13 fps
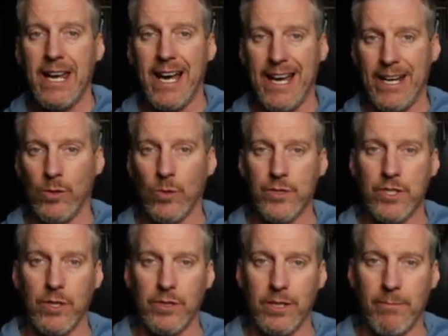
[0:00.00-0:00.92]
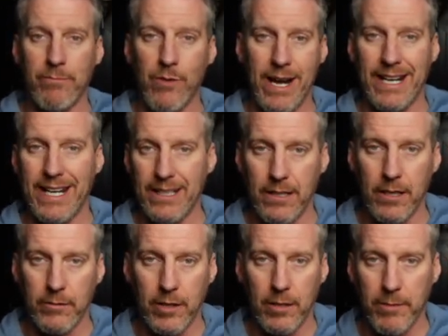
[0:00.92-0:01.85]
and also the bracket that
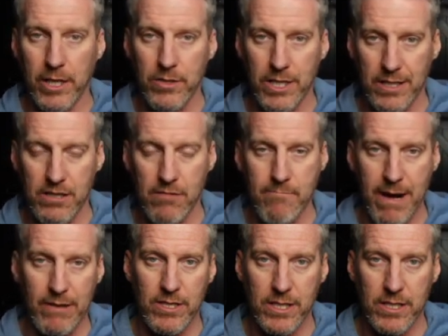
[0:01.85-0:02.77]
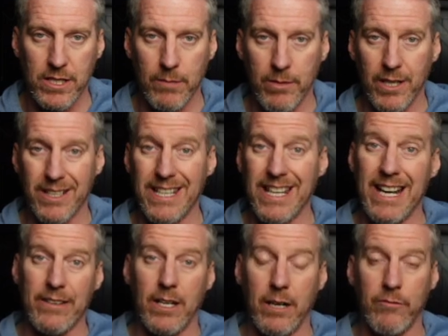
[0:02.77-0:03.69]
I'm going to be using to mount it to the bike
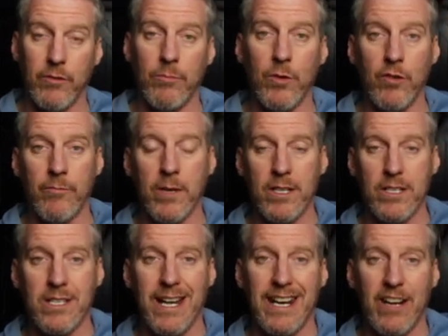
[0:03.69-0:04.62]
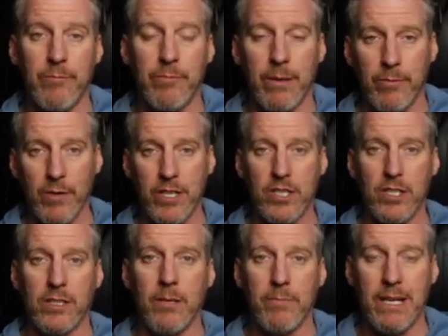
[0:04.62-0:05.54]
now that I've removed my sat nav
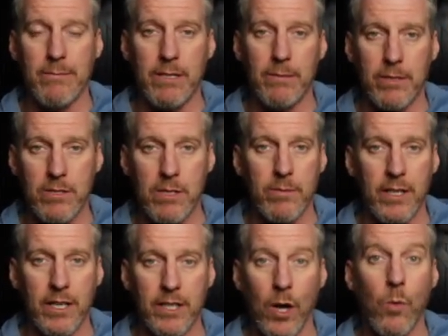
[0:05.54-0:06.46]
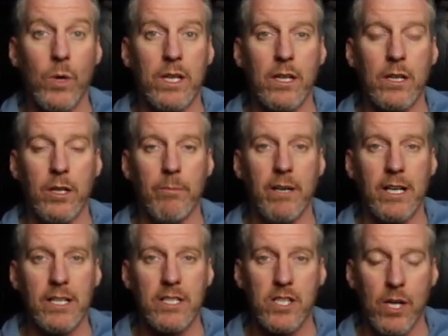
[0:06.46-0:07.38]
preparation that BMW supplied with the
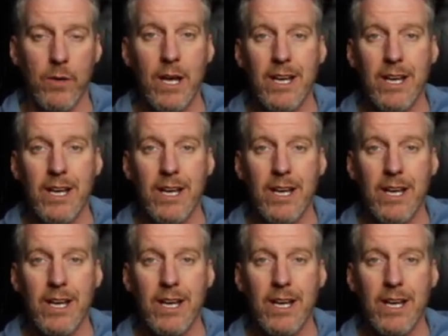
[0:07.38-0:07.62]
bike. So